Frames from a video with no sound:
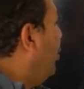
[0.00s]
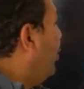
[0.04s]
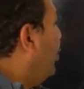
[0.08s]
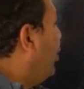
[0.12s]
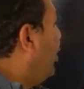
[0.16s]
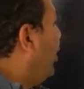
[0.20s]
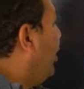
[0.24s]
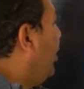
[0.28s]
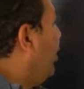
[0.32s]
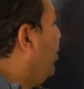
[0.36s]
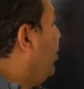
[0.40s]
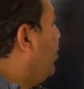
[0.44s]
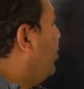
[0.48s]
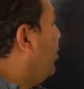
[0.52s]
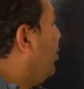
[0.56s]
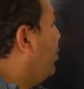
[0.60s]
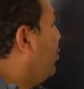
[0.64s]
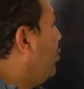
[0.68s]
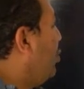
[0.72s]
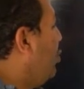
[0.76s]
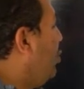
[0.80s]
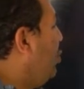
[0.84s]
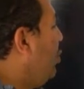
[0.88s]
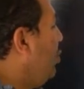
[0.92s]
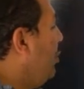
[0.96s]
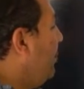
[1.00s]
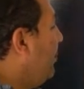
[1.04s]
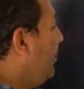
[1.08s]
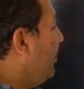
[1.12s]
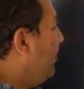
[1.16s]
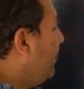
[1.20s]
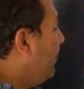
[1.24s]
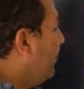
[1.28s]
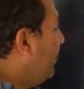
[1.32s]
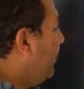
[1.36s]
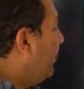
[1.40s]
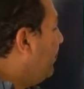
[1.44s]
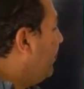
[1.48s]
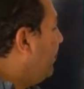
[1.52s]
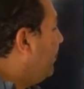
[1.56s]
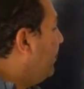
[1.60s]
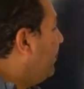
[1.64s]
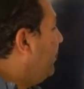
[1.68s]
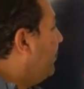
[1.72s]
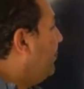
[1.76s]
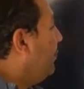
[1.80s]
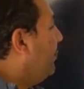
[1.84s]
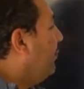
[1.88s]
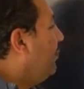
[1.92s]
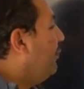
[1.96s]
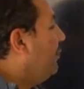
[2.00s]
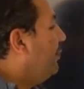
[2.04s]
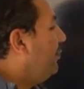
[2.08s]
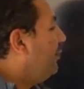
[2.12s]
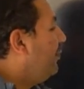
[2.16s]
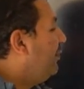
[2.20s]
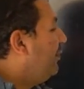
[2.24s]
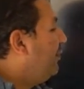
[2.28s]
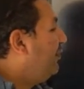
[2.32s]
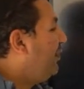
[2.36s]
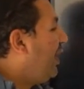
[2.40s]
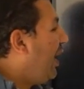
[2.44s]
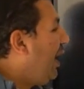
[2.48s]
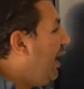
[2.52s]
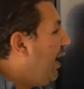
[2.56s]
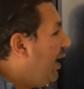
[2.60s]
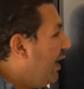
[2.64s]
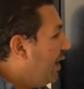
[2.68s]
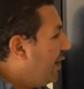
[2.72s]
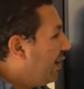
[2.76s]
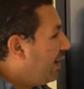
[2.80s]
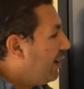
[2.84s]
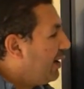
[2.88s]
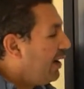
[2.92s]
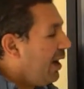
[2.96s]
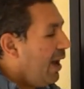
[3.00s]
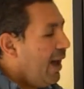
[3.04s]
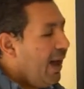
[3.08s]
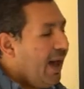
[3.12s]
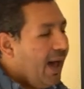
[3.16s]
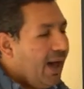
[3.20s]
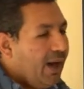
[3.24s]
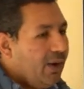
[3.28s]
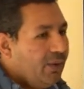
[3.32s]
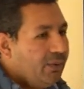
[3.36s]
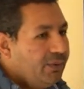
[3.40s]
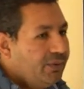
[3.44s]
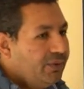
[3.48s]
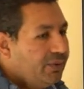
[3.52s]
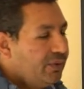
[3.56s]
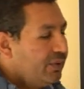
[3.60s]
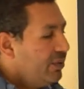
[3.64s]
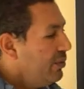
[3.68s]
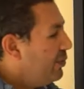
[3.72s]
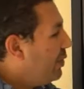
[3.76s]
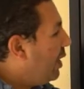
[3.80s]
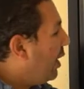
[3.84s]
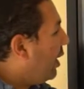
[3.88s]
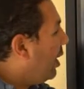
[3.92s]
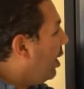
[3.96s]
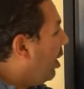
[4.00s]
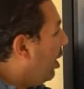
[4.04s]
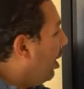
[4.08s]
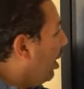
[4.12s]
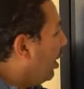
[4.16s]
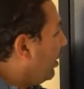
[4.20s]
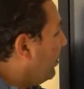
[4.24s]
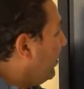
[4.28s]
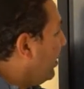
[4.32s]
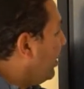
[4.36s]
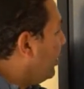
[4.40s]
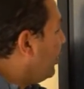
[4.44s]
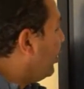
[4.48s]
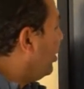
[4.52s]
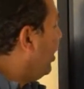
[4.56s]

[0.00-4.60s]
she used to take out the garbage